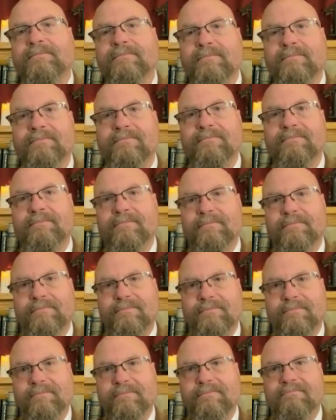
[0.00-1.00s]

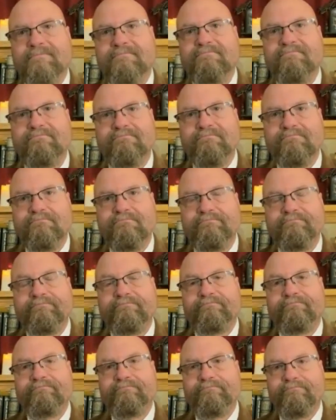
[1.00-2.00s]

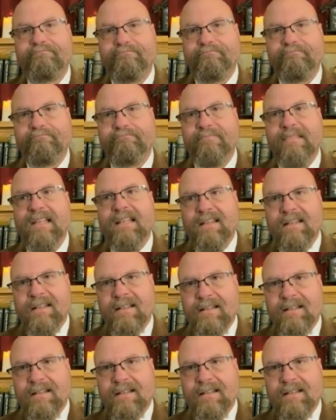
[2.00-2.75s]
(silence)